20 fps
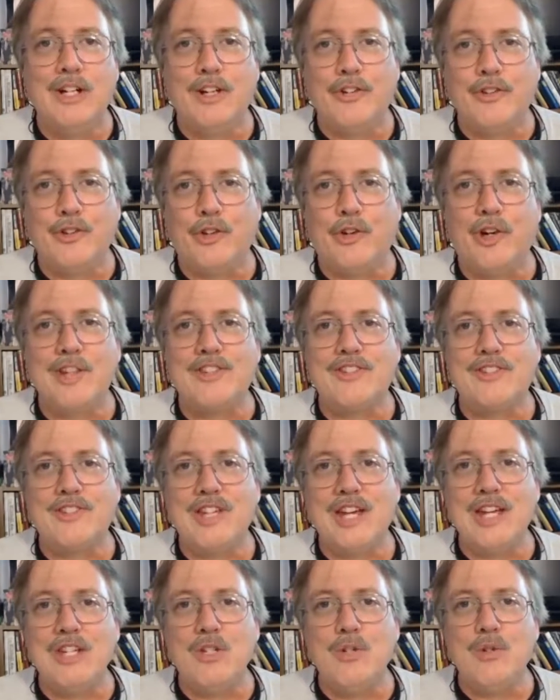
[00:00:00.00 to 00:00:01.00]
So let's
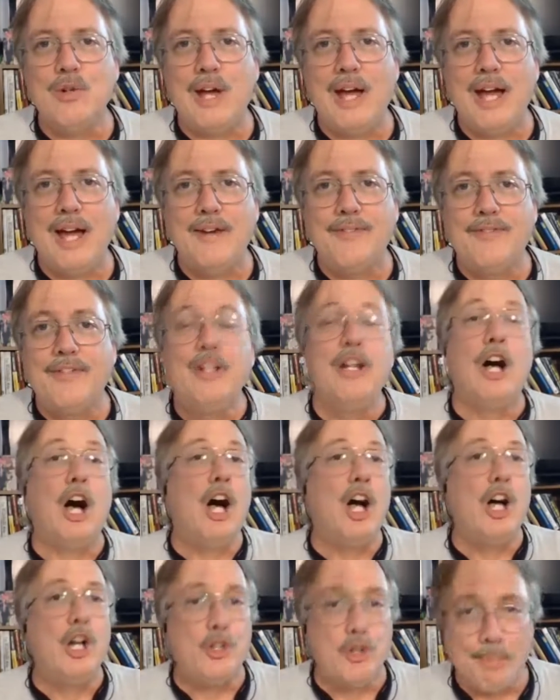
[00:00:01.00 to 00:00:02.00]
say you have
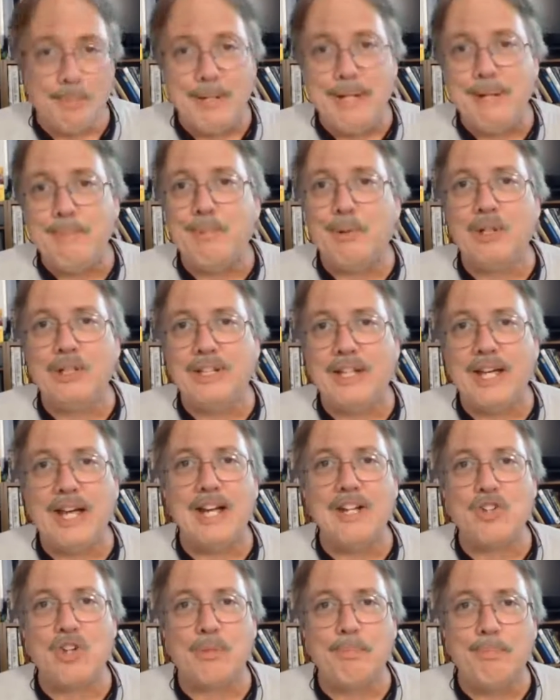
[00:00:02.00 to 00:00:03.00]
100 people engage on